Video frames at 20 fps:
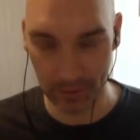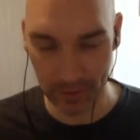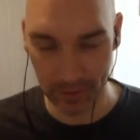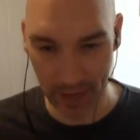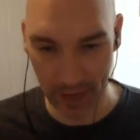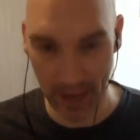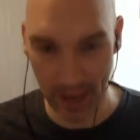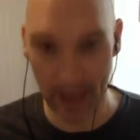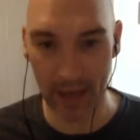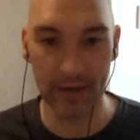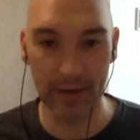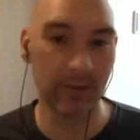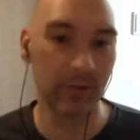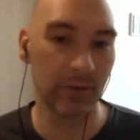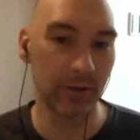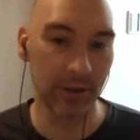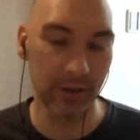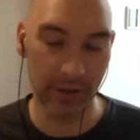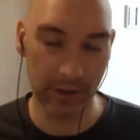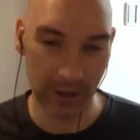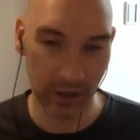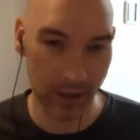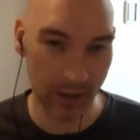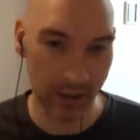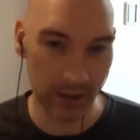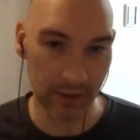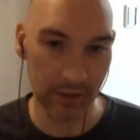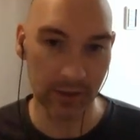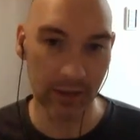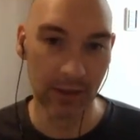cat or your
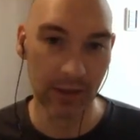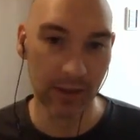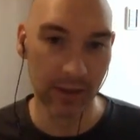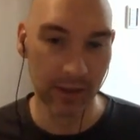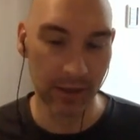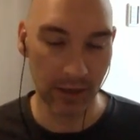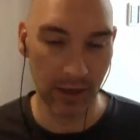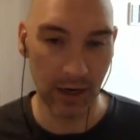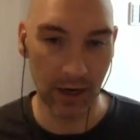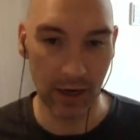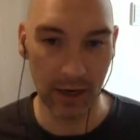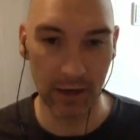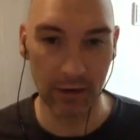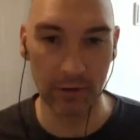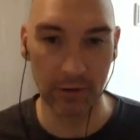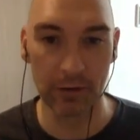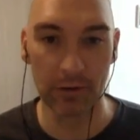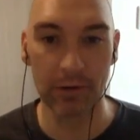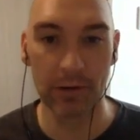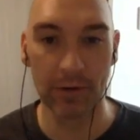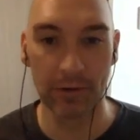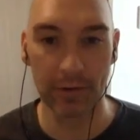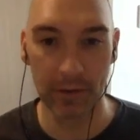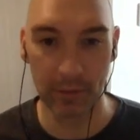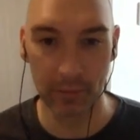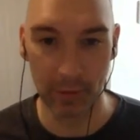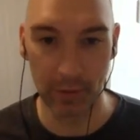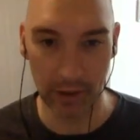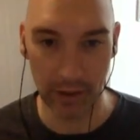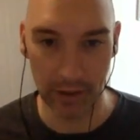dog or whoever you're
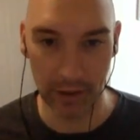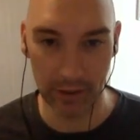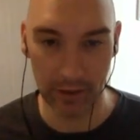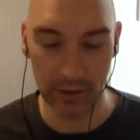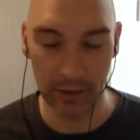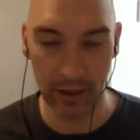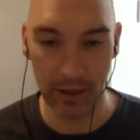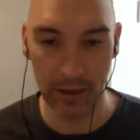bringing.